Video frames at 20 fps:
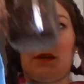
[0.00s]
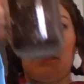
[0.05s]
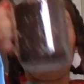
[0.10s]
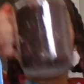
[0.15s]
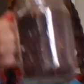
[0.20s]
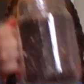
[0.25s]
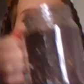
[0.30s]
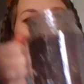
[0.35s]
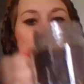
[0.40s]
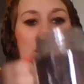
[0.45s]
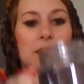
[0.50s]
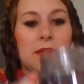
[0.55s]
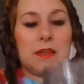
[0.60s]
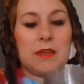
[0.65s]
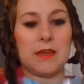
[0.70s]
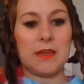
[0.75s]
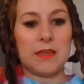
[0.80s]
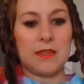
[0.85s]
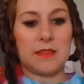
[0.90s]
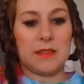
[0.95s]
All right,
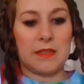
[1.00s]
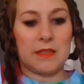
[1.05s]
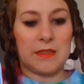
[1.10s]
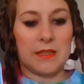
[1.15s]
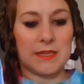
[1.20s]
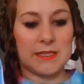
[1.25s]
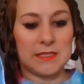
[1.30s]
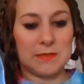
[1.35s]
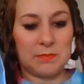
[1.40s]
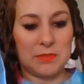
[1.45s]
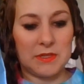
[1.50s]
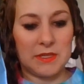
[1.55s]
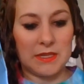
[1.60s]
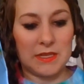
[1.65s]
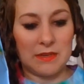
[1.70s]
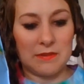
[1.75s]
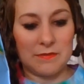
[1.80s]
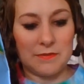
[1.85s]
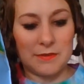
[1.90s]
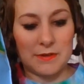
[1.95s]
I think that's
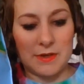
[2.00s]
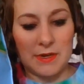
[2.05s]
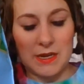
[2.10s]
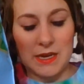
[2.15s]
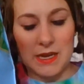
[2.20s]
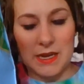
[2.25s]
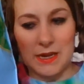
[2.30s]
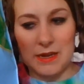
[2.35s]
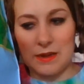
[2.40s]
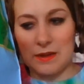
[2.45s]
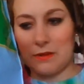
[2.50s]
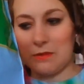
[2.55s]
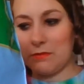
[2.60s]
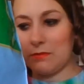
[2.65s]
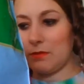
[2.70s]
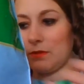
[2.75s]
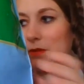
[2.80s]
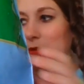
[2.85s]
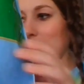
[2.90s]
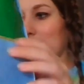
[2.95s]
plenty for now.